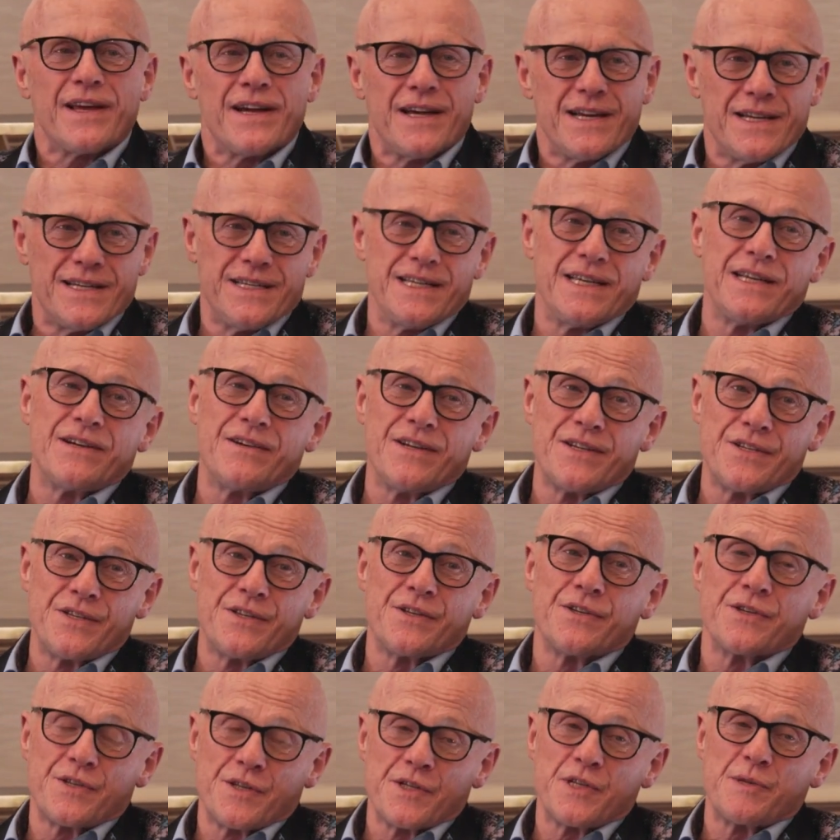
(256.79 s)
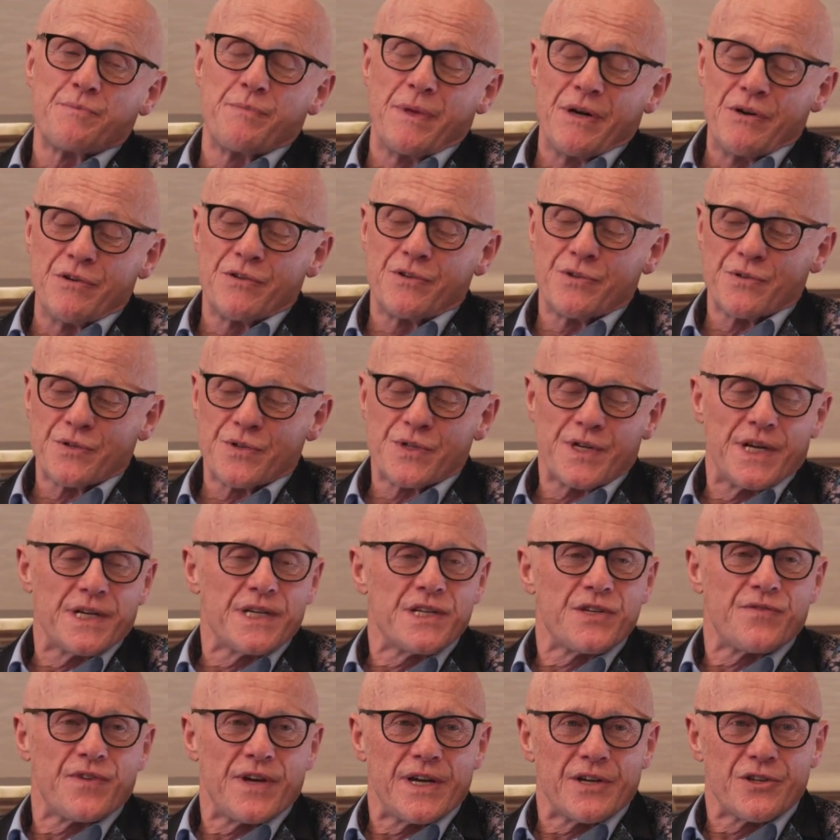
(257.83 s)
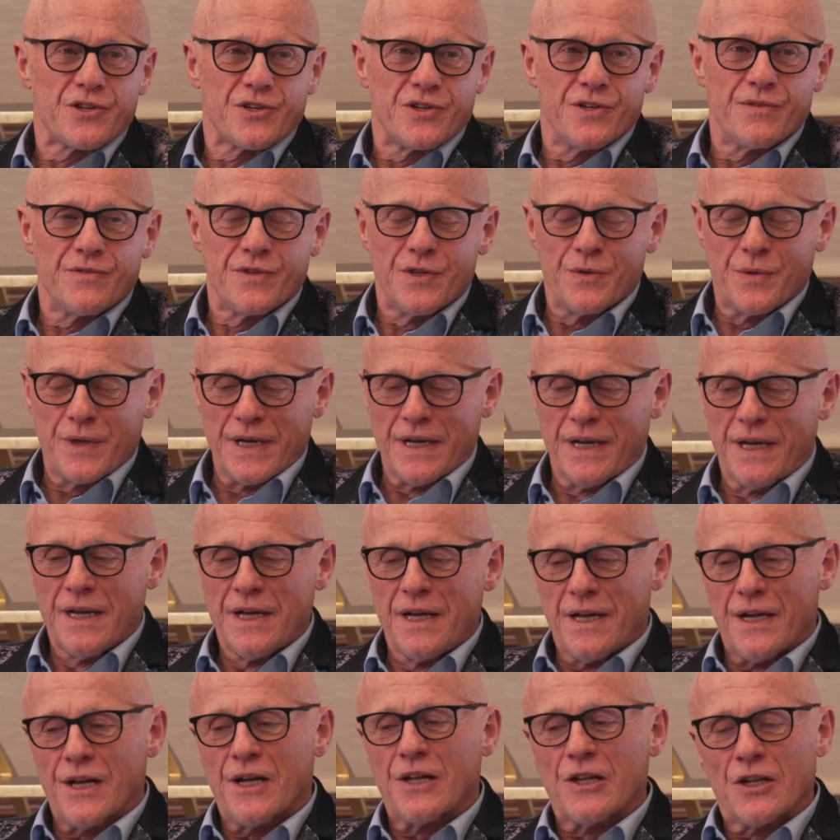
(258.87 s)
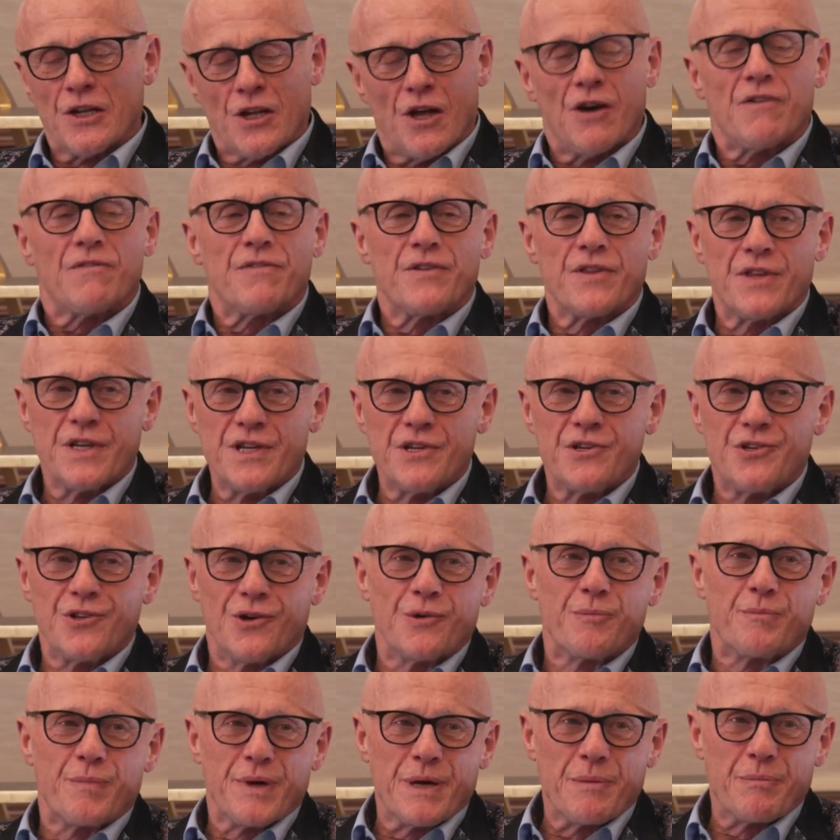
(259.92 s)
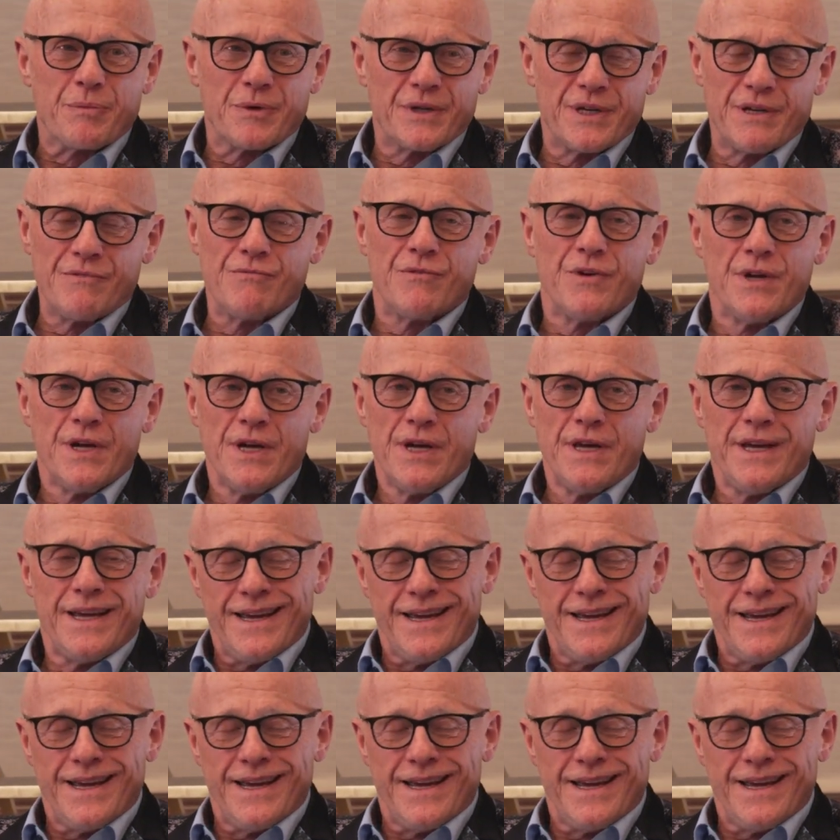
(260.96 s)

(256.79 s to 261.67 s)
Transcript: The idea is that it's a spiritual satisfaction of doing a lot for these young people and